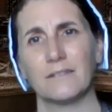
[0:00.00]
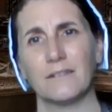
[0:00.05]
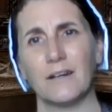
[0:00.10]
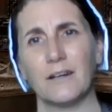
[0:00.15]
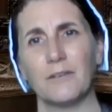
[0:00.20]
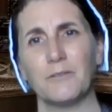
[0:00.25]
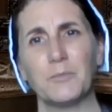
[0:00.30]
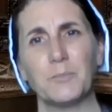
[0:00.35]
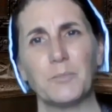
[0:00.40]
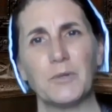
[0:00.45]

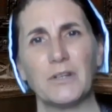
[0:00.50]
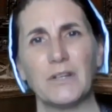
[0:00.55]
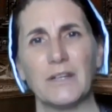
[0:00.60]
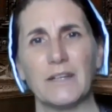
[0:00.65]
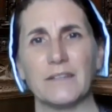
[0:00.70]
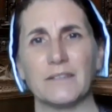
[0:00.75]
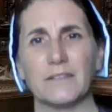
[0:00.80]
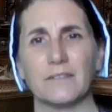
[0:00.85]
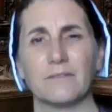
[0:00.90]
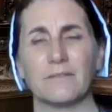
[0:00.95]
I was
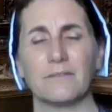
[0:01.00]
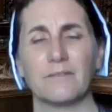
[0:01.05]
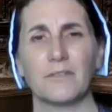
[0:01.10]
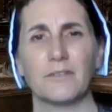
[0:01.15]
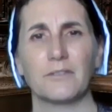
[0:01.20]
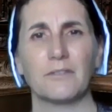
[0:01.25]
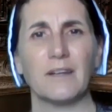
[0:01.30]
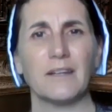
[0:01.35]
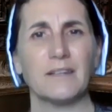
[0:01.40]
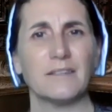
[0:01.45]
bullied,
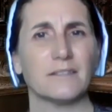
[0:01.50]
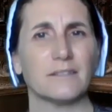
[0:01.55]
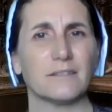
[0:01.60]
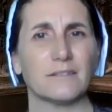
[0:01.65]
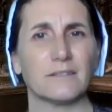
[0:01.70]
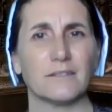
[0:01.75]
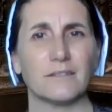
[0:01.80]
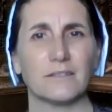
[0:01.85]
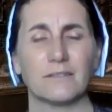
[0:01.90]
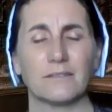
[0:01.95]

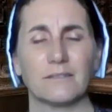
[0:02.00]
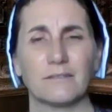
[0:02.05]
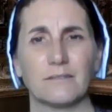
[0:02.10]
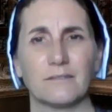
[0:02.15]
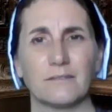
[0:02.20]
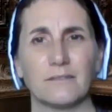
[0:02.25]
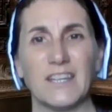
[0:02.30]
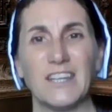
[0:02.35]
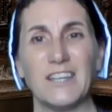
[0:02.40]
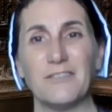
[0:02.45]
threatened,
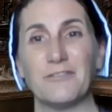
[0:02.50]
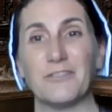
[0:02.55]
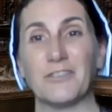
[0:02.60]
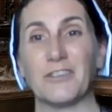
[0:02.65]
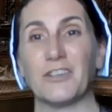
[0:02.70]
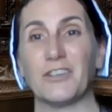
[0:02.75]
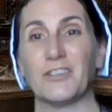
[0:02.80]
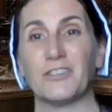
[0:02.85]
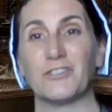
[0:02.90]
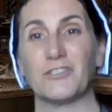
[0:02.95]

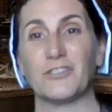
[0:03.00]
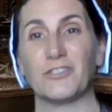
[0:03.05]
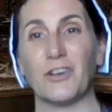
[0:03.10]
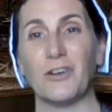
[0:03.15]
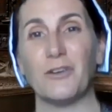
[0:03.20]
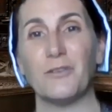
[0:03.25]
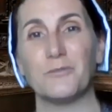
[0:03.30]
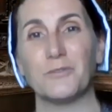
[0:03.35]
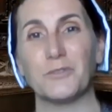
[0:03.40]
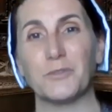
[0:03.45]
even
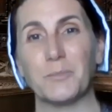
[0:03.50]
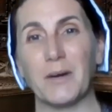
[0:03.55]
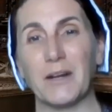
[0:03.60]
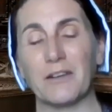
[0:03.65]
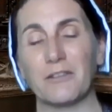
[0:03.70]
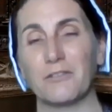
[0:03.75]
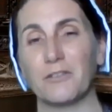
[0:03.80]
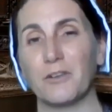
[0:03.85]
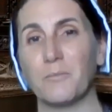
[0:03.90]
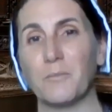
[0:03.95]
cajoled by
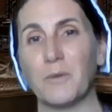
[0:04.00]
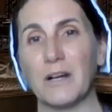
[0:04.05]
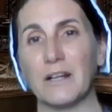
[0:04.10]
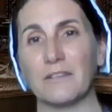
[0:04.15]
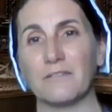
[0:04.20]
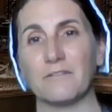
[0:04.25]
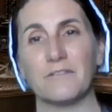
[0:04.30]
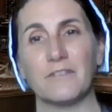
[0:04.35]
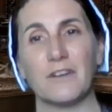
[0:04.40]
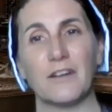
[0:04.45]
Cromwell
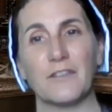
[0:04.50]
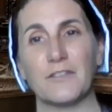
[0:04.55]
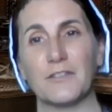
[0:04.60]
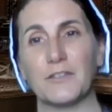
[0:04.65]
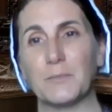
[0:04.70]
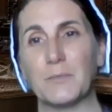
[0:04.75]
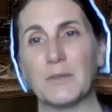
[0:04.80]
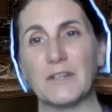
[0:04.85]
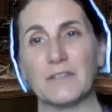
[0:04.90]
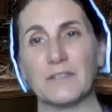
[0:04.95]
and
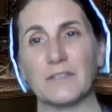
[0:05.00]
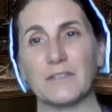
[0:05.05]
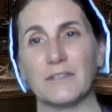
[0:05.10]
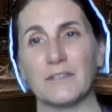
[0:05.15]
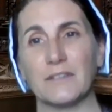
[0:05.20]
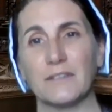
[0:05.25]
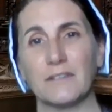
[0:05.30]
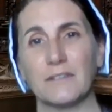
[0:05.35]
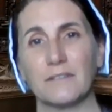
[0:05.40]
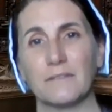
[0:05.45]
father's
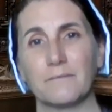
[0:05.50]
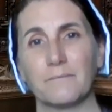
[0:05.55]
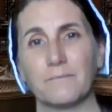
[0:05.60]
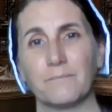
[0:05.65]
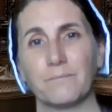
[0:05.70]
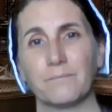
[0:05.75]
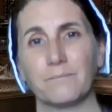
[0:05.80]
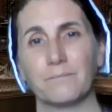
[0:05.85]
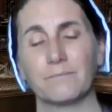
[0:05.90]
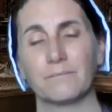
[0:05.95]
ministers.
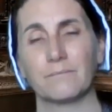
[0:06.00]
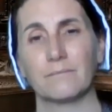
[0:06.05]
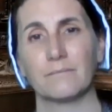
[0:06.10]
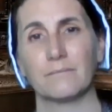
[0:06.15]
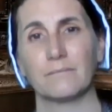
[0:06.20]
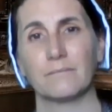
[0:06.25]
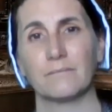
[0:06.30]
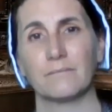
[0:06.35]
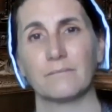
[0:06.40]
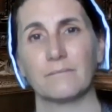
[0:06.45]

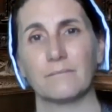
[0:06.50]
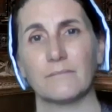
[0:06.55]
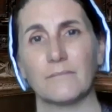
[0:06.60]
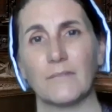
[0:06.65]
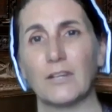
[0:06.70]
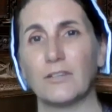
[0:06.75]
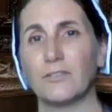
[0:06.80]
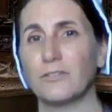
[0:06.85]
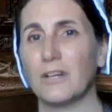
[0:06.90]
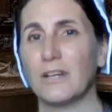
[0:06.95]

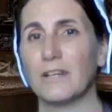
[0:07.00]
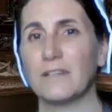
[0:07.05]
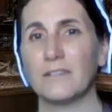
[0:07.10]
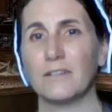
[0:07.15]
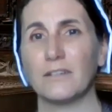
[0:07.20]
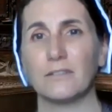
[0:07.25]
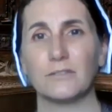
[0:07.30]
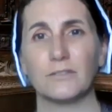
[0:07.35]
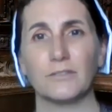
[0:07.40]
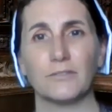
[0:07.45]
I tried to
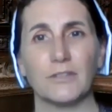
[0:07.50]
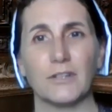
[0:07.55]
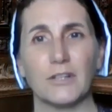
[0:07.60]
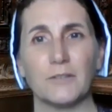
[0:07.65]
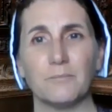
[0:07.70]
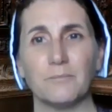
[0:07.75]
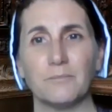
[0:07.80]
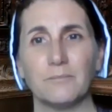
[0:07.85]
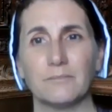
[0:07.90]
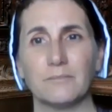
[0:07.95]
hold
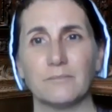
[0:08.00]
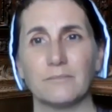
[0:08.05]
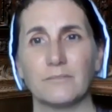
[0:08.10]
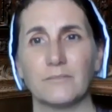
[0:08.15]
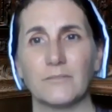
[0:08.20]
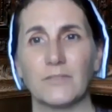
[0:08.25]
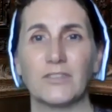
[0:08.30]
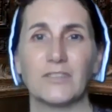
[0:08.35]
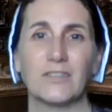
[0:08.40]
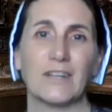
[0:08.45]
firm,
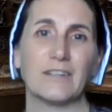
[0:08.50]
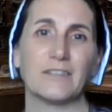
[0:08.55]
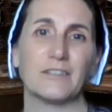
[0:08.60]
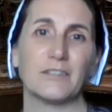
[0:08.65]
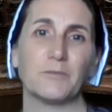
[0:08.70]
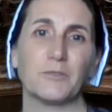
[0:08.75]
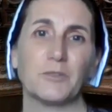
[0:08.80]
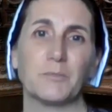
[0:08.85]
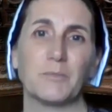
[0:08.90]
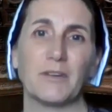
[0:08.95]
to stand
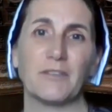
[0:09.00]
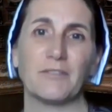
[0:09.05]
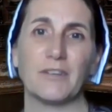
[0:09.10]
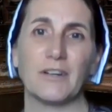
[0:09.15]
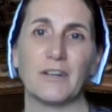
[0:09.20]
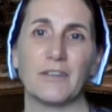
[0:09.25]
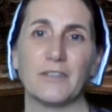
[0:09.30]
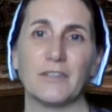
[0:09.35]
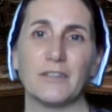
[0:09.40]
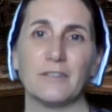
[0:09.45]
up to my
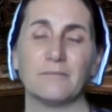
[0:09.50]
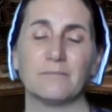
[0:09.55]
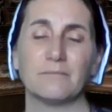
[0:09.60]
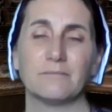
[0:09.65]
father,